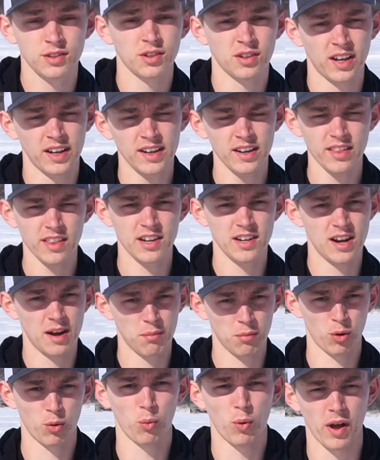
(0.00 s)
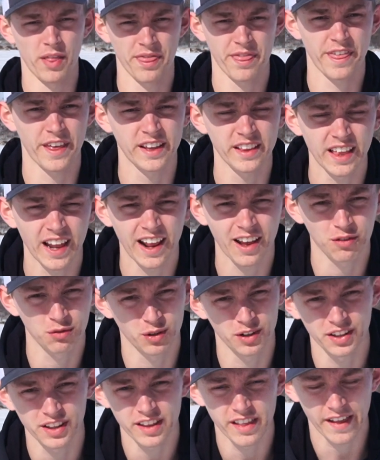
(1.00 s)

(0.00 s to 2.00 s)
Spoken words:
So kind of the number one thing that I really